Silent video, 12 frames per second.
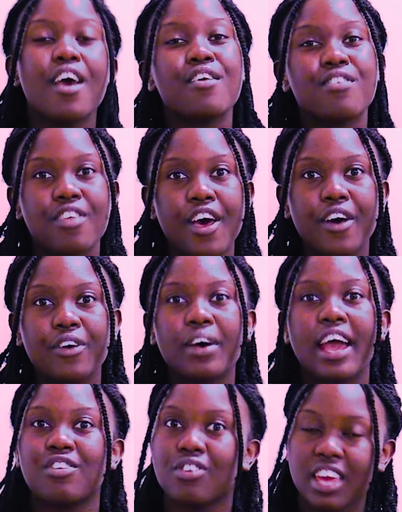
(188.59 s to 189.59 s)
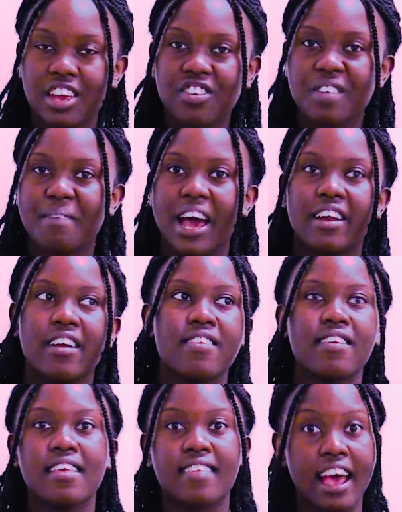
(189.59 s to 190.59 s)
So, Education
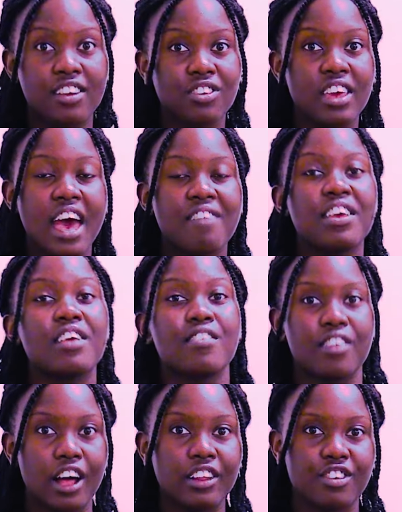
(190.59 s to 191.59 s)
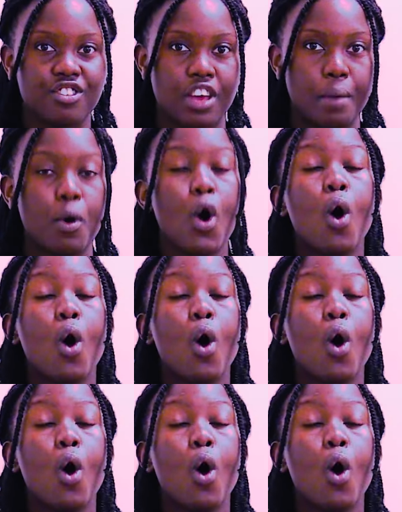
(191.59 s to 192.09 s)
Matters is actually having a scholarship